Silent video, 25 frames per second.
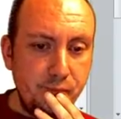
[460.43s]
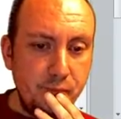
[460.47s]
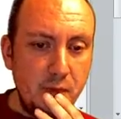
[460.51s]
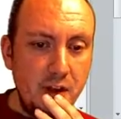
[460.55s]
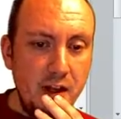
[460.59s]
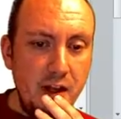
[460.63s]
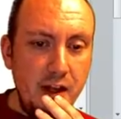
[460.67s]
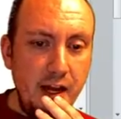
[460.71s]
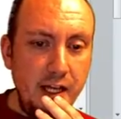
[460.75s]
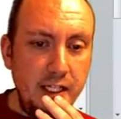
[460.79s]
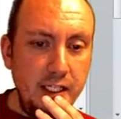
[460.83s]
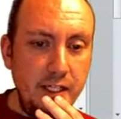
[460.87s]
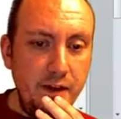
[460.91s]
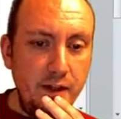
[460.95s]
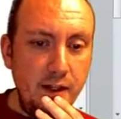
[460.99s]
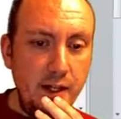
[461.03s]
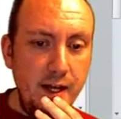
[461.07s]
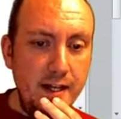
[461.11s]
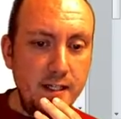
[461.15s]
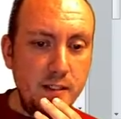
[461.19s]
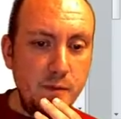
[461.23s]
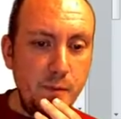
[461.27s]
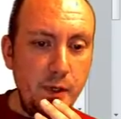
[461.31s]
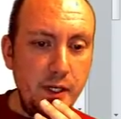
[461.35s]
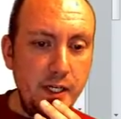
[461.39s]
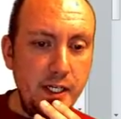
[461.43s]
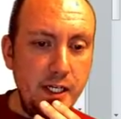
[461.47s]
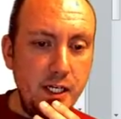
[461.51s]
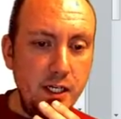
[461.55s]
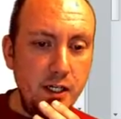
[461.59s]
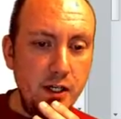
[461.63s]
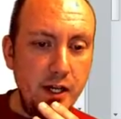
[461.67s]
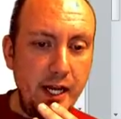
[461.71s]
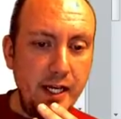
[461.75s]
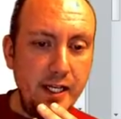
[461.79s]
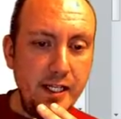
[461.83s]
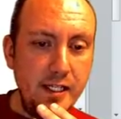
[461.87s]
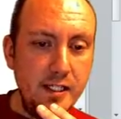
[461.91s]
and then the last bit here,
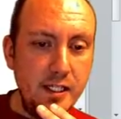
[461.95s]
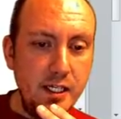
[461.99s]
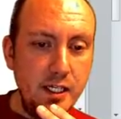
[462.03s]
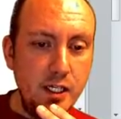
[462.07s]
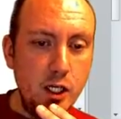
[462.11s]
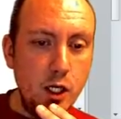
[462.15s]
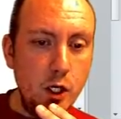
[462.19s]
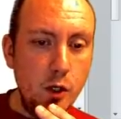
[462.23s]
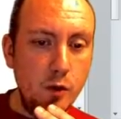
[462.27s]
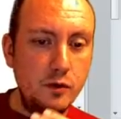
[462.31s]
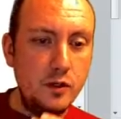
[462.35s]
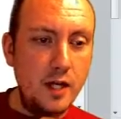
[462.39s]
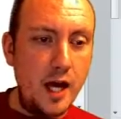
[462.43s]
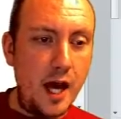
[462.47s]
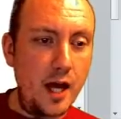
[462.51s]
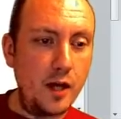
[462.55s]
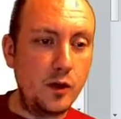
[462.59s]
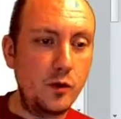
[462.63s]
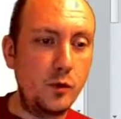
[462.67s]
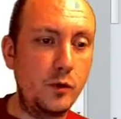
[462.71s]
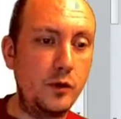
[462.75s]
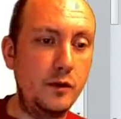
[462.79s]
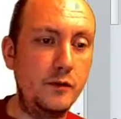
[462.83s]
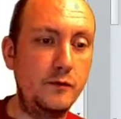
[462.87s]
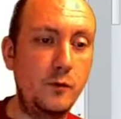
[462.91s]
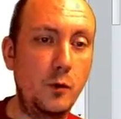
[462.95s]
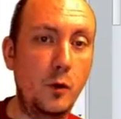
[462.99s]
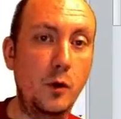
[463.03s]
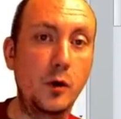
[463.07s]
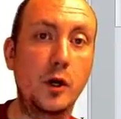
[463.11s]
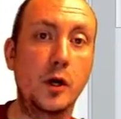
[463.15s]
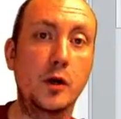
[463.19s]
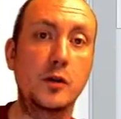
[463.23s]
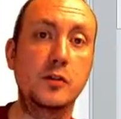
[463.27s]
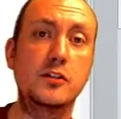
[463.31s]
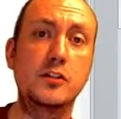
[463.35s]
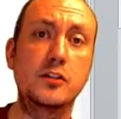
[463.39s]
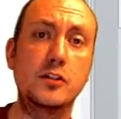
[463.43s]
NEC code and Title 24
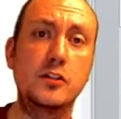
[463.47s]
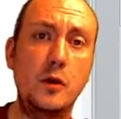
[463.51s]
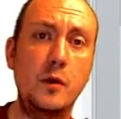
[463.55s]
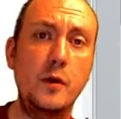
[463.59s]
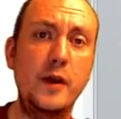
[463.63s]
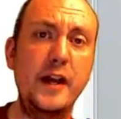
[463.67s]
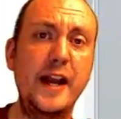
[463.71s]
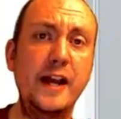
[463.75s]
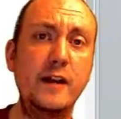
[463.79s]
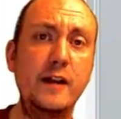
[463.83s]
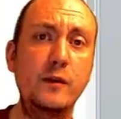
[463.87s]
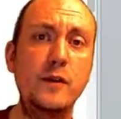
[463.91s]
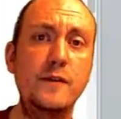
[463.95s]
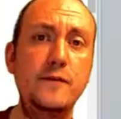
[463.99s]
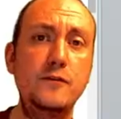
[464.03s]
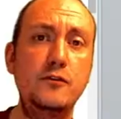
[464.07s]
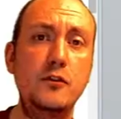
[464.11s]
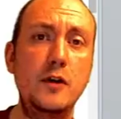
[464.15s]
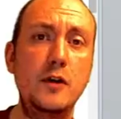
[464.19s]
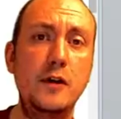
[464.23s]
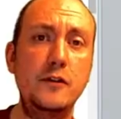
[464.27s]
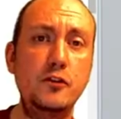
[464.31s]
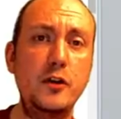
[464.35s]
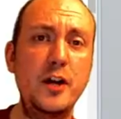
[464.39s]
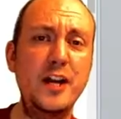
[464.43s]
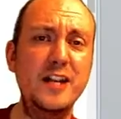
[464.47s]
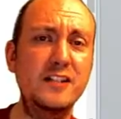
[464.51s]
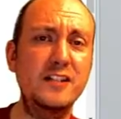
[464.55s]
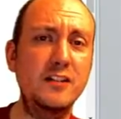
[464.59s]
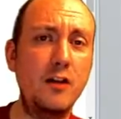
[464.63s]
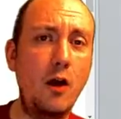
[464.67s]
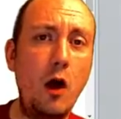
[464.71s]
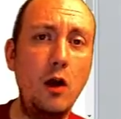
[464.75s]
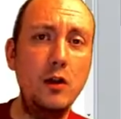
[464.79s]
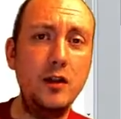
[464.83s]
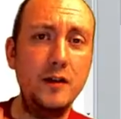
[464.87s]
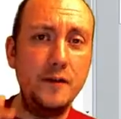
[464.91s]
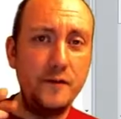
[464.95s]
codes. So again, we've addressed
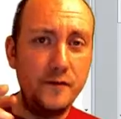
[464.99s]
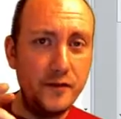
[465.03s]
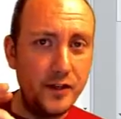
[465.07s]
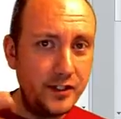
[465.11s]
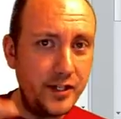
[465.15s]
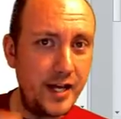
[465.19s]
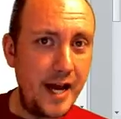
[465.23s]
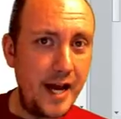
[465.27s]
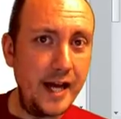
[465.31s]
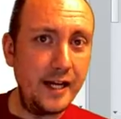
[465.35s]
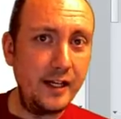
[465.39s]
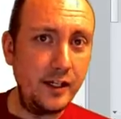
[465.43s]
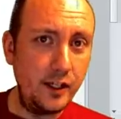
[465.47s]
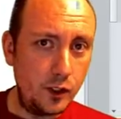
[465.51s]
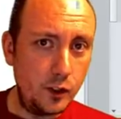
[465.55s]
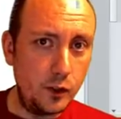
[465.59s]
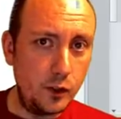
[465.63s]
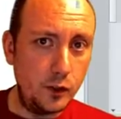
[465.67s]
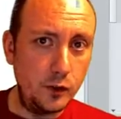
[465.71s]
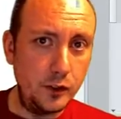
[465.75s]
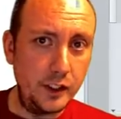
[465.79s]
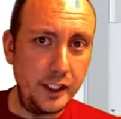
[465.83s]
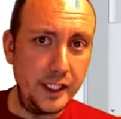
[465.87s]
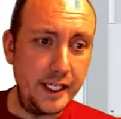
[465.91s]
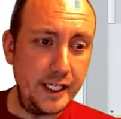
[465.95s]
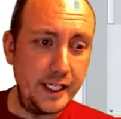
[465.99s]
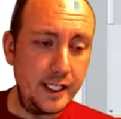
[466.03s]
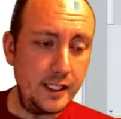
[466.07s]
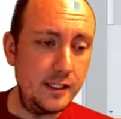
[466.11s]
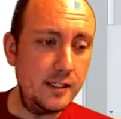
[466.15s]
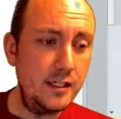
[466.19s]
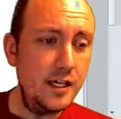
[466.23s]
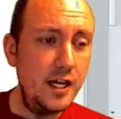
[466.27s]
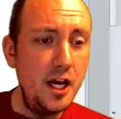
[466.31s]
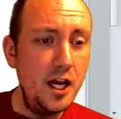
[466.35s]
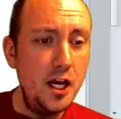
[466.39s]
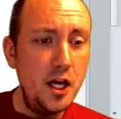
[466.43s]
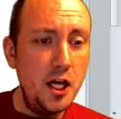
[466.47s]
all of the technical needs
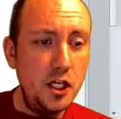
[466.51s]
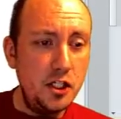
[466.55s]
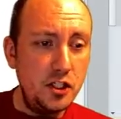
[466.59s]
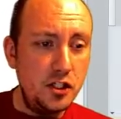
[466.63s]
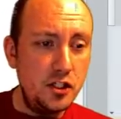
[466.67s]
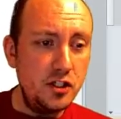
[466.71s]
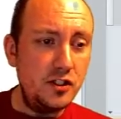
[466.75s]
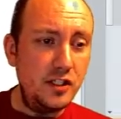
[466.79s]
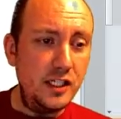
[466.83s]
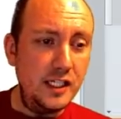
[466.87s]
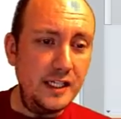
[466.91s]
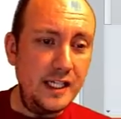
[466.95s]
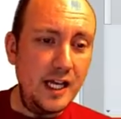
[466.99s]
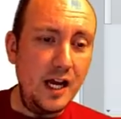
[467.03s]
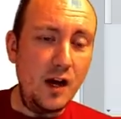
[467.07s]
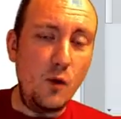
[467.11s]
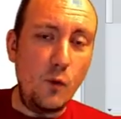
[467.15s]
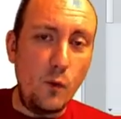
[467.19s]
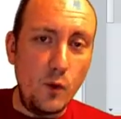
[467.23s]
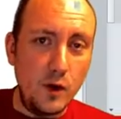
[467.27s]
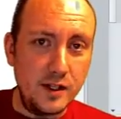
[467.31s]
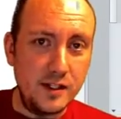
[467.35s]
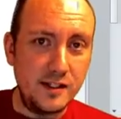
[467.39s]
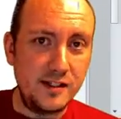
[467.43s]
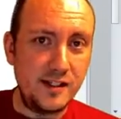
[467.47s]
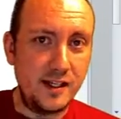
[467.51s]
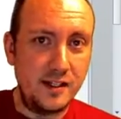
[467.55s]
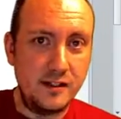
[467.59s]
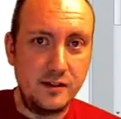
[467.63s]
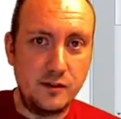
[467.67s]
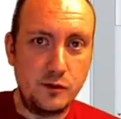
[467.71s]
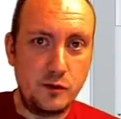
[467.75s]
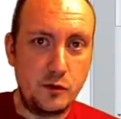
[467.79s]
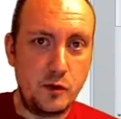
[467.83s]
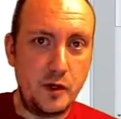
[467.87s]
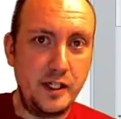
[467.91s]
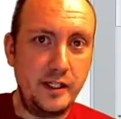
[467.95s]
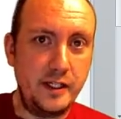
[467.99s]
just in that one sentence
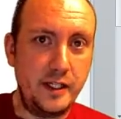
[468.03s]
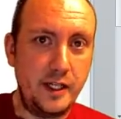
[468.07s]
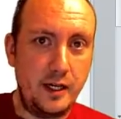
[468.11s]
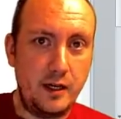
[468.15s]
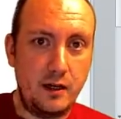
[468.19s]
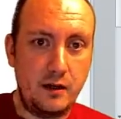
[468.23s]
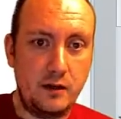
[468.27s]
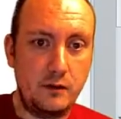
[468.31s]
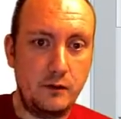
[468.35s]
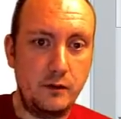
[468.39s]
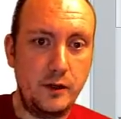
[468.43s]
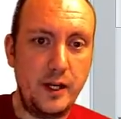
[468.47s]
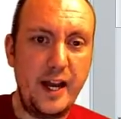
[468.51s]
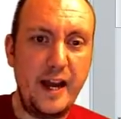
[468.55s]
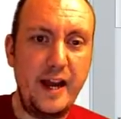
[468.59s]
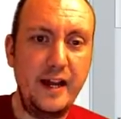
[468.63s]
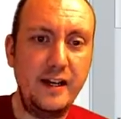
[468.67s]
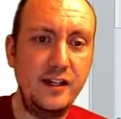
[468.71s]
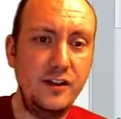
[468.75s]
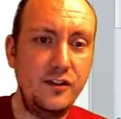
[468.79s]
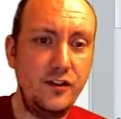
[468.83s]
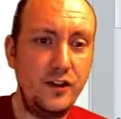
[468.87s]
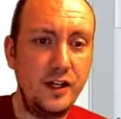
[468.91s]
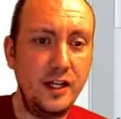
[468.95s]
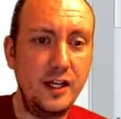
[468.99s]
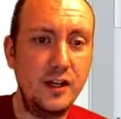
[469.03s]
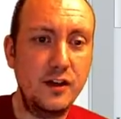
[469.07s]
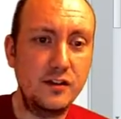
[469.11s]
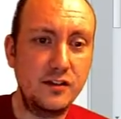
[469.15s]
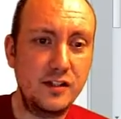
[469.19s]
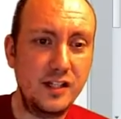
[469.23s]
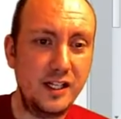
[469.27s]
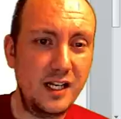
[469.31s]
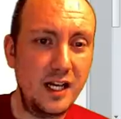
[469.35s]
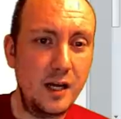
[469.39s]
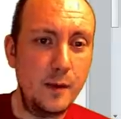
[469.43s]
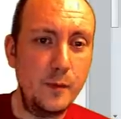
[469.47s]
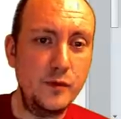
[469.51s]
right there. Okay, anything else that
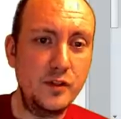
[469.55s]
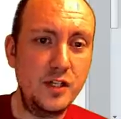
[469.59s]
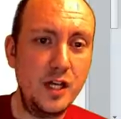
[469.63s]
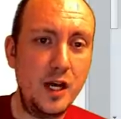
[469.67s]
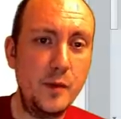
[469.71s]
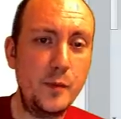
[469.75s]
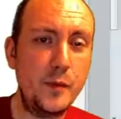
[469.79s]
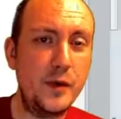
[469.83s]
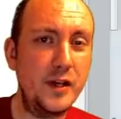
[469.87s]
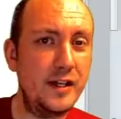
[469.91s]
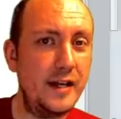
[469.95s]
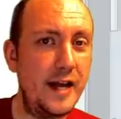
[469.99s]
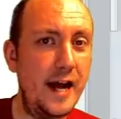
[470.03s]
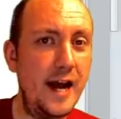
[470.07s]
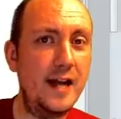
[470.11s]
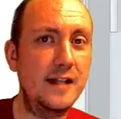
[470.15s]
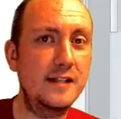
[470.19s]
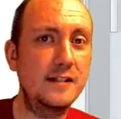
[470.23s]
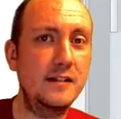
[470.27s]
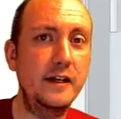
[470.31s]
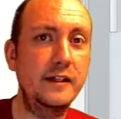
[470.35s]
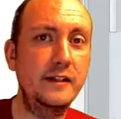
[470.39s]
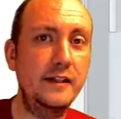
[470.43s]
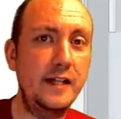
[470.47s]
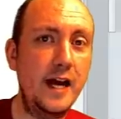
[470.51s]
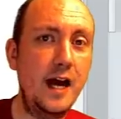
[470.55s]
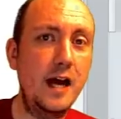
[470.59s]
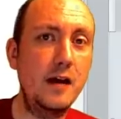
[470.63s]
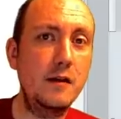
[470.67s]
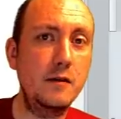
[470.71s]
comes up in ads like that,